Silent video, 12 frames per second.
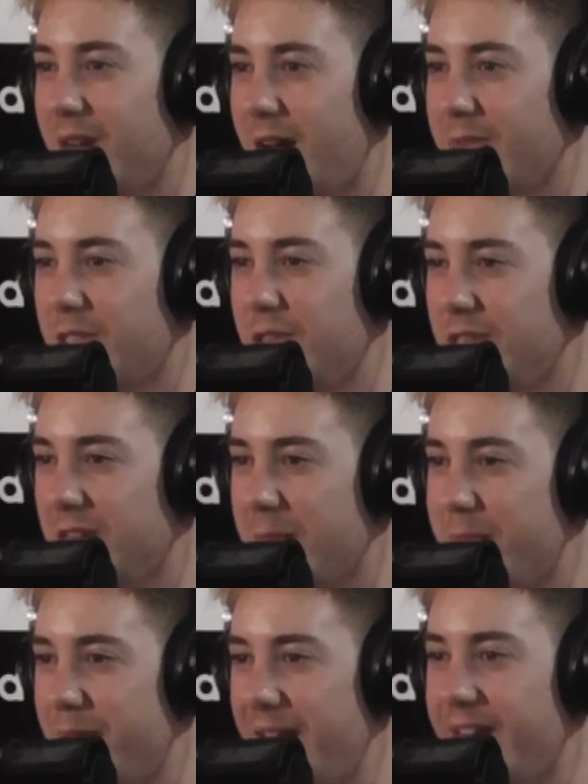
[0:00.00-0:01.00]
I was using a
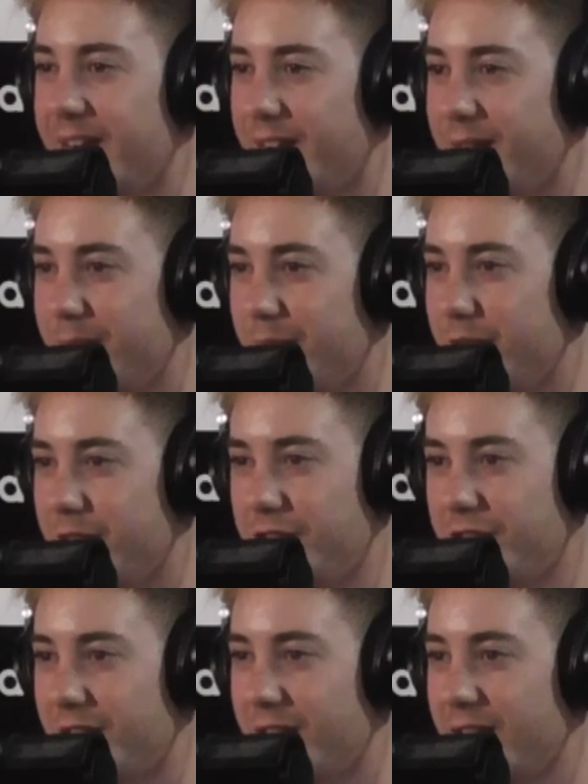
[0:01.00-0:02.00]
beta, I'm pretty sure.